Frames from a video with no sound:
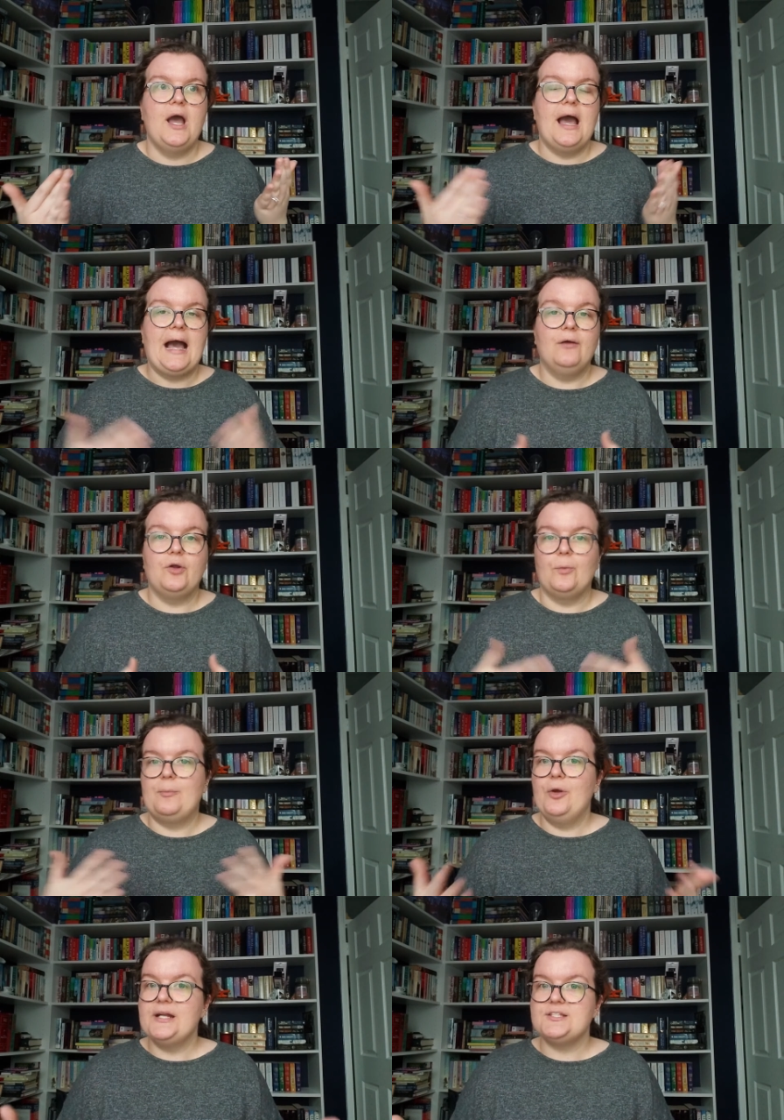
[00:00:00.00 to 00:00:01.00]
how don't we
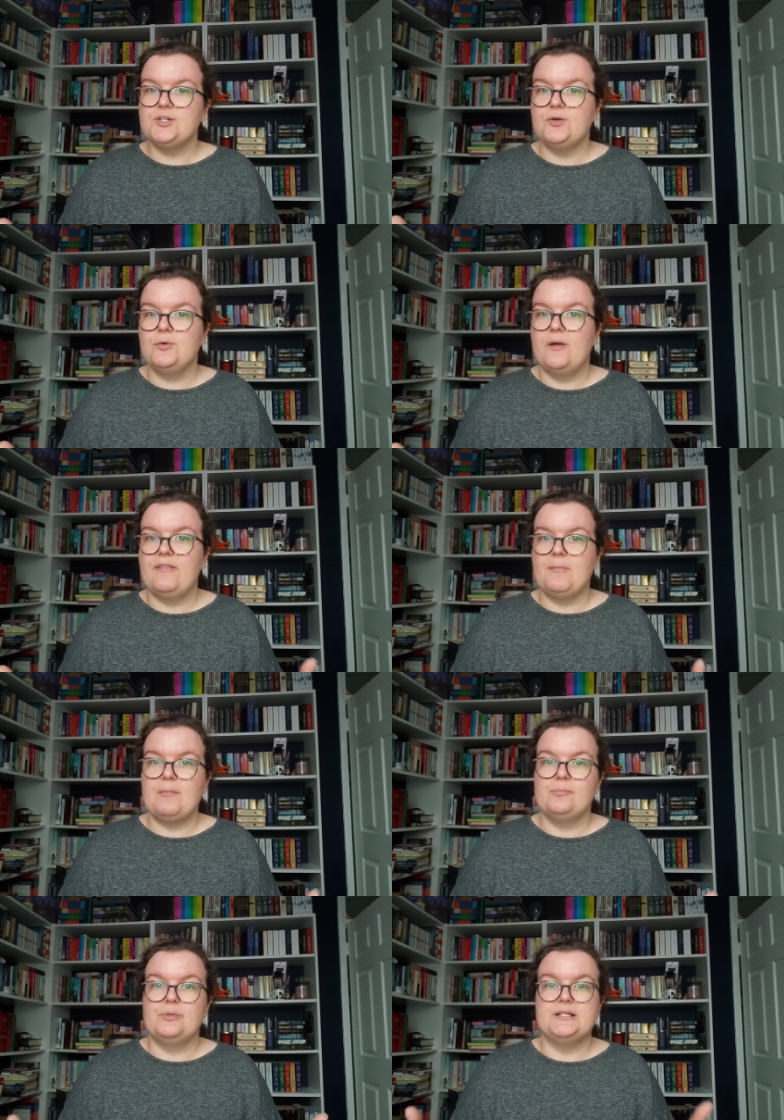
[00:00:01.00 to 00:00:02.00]
put it to the
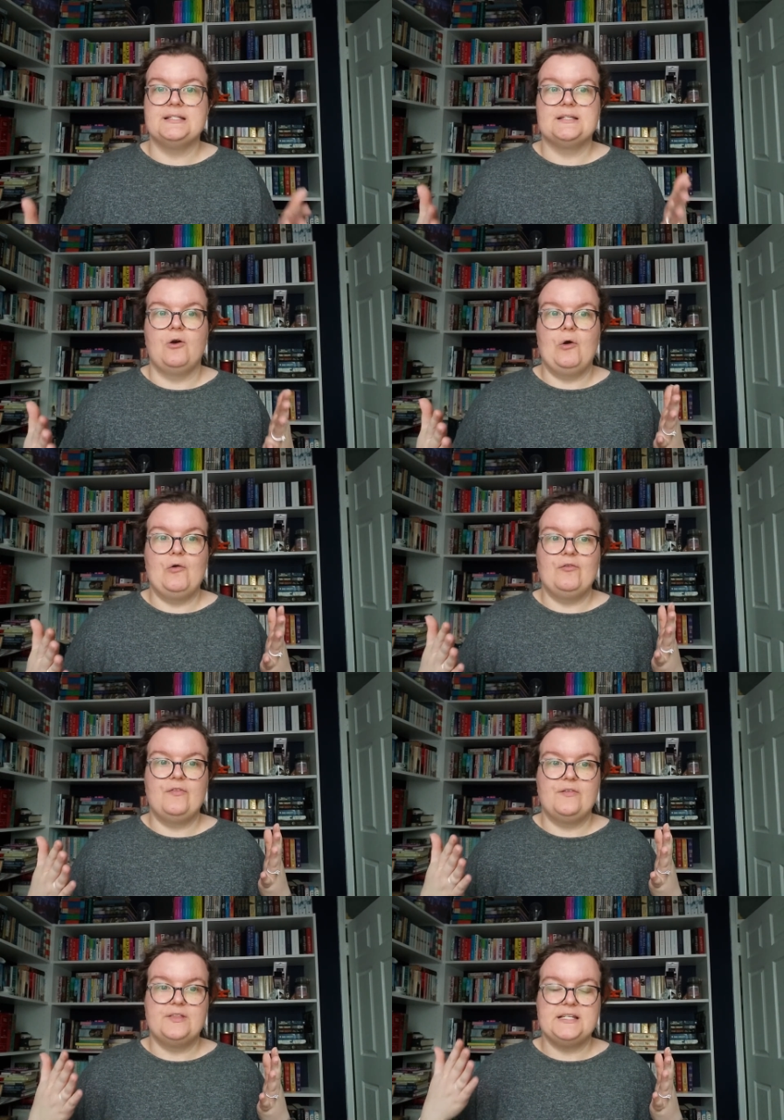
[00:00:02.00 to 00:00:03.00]
members of
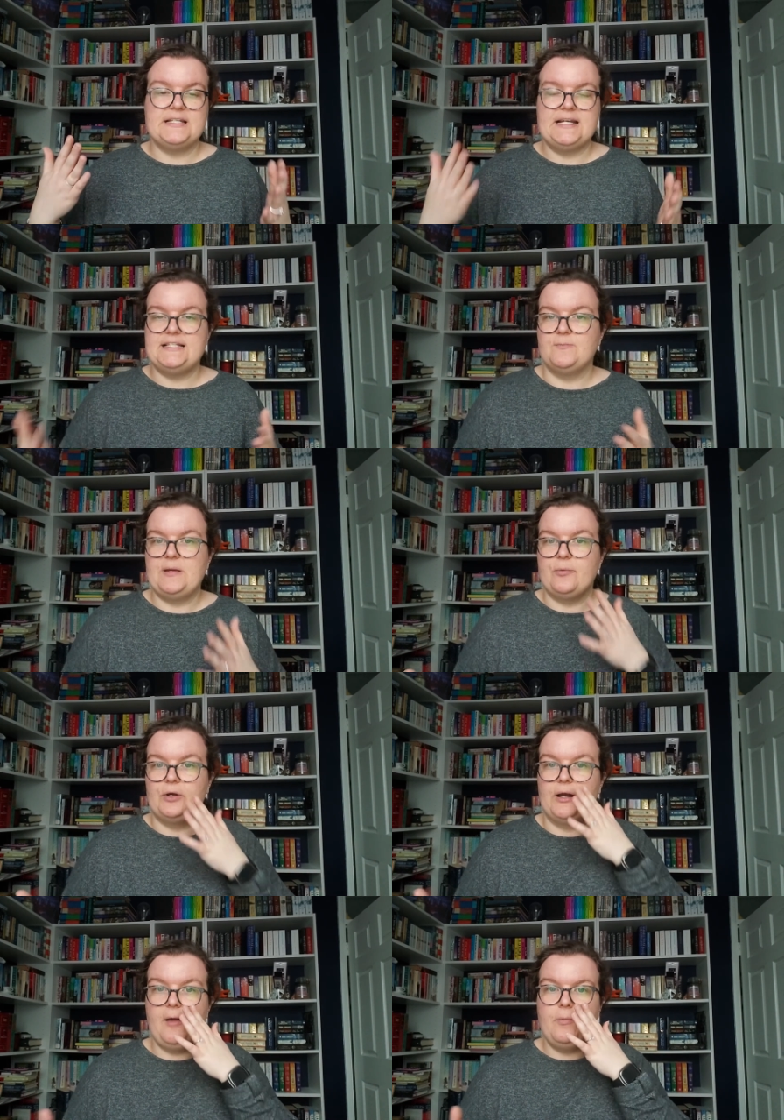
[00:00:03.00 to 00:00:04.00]
the daisy and bee
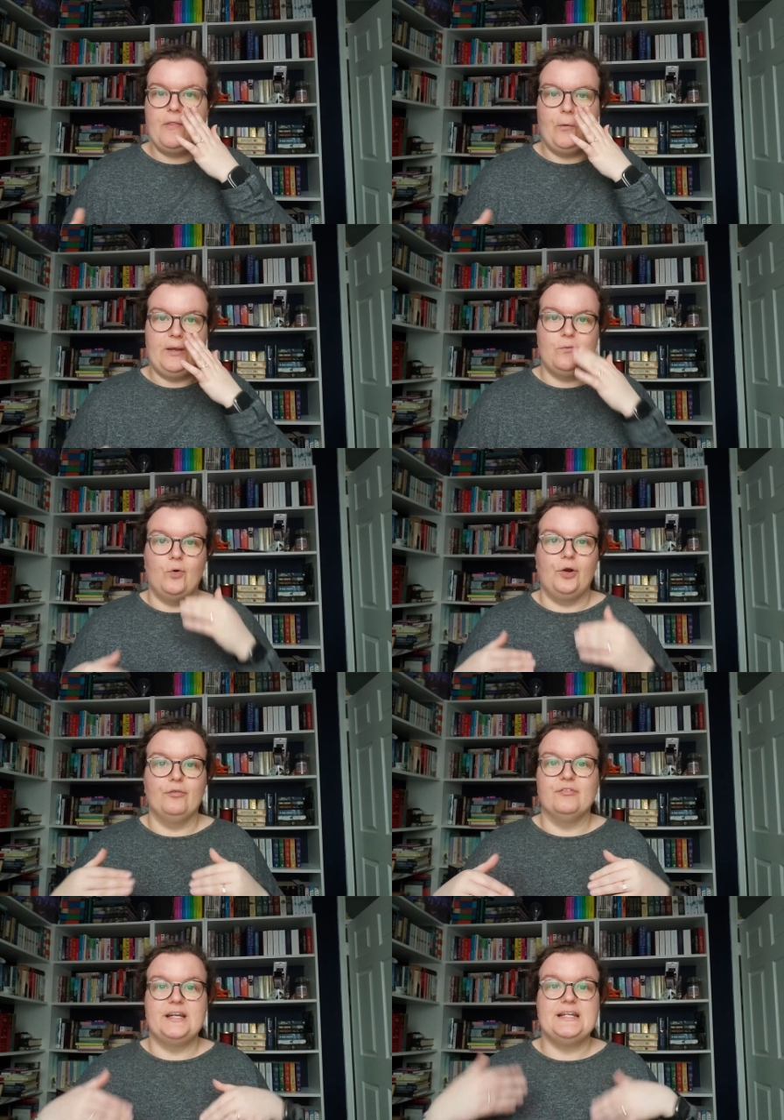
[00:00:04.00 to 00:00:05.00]
book club that we want
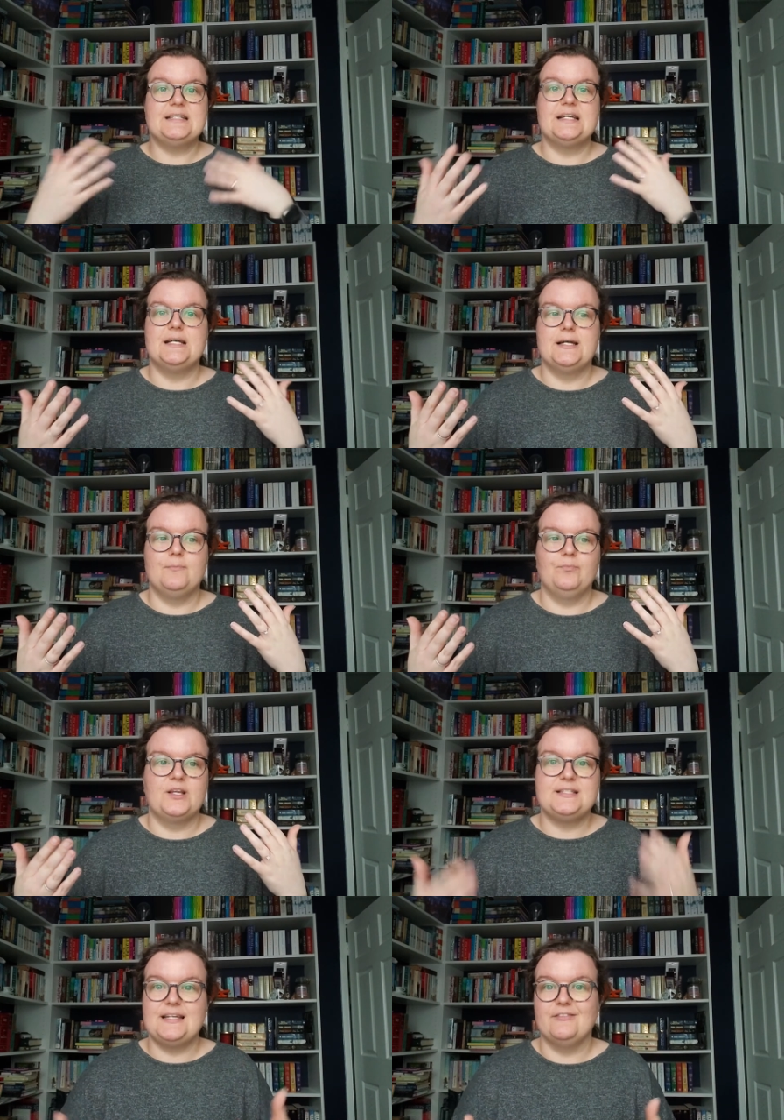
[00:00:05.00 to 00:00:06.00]
to read um, a
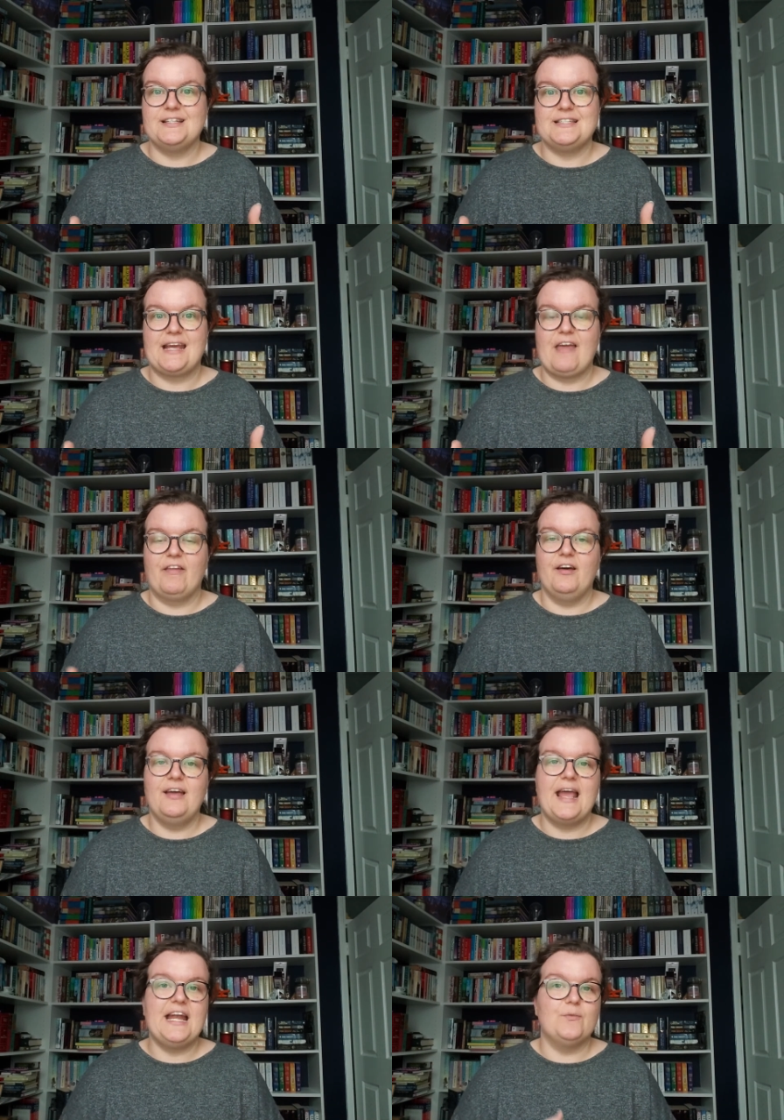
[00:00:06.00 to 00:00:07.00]
series together
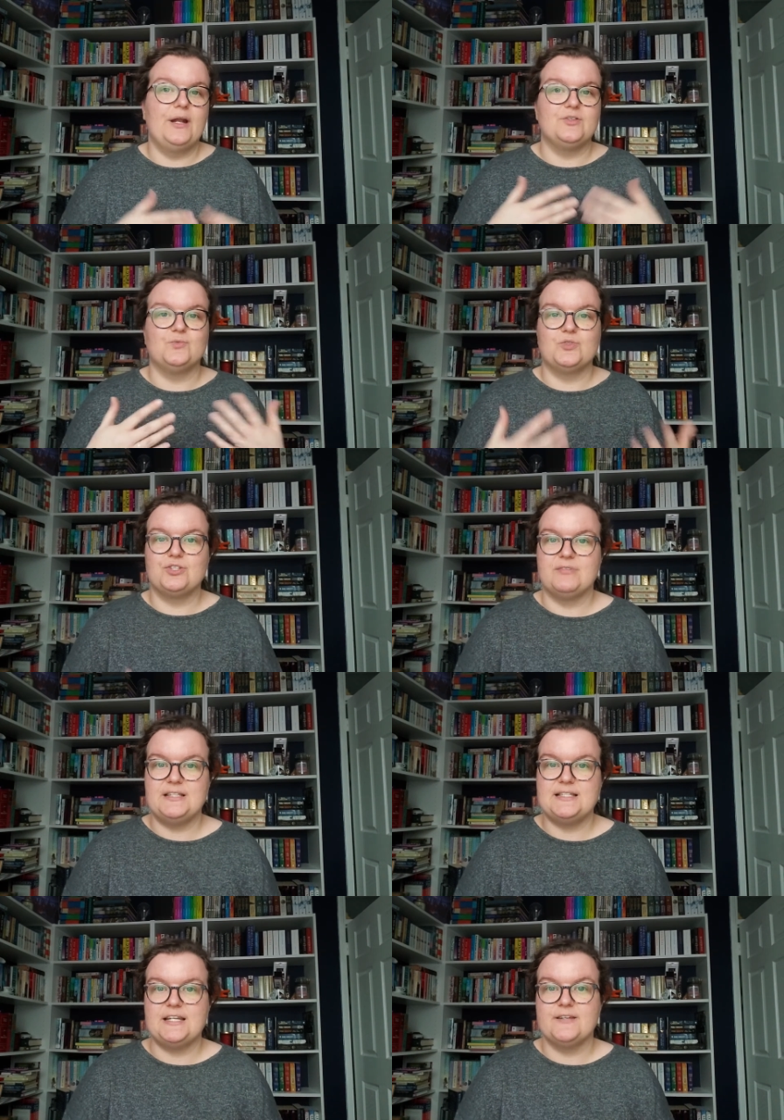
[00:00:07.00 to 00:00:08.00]
anyone else that wants to read
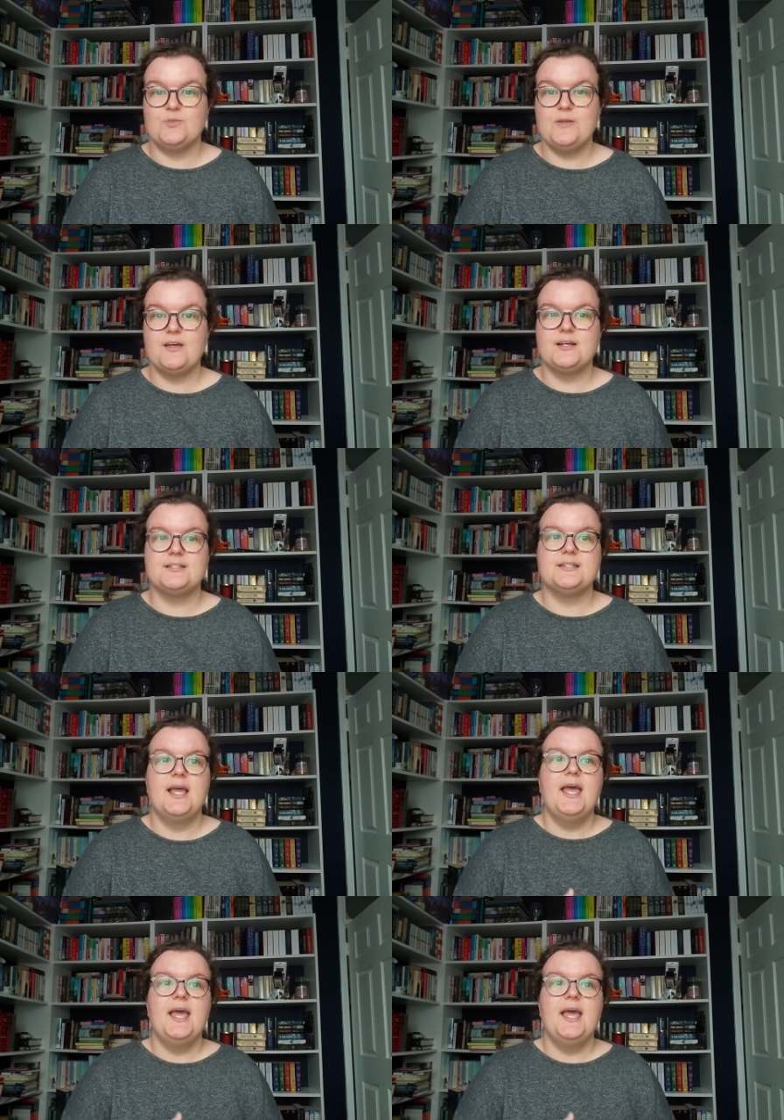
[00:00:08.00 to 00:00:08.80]
the series with us